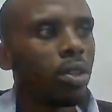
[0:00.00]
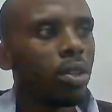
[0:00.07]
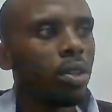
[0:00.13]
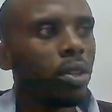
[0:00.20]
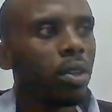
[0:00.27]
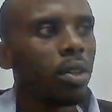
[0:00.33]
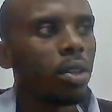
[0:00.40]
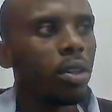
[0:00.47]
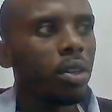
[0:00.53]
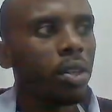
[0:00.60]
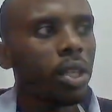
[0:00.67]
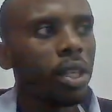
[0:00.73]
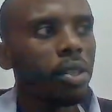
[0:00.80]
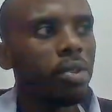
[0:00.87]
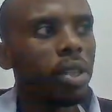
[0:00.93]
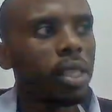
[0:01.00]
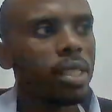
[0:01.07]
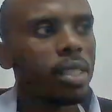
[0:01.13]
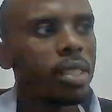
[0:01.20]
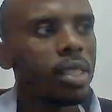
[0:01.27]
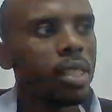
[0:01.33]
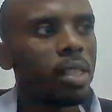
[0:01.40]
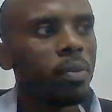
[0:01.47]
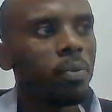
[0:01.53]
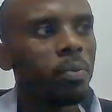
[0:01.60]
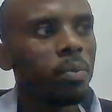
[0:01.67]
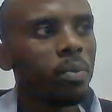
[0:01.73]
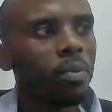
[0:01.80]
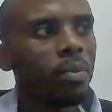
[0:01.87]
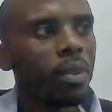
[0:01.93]
Okay, you can see
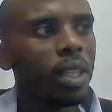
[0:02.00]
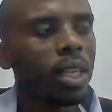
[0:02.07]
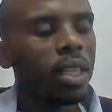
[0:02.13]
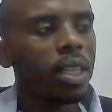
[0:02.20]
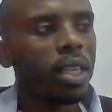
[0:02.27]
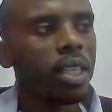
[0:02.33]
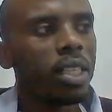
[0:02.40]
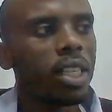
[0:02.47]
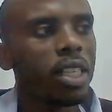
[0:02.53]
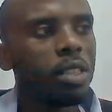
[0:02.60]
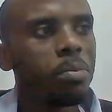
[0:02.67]
the data is being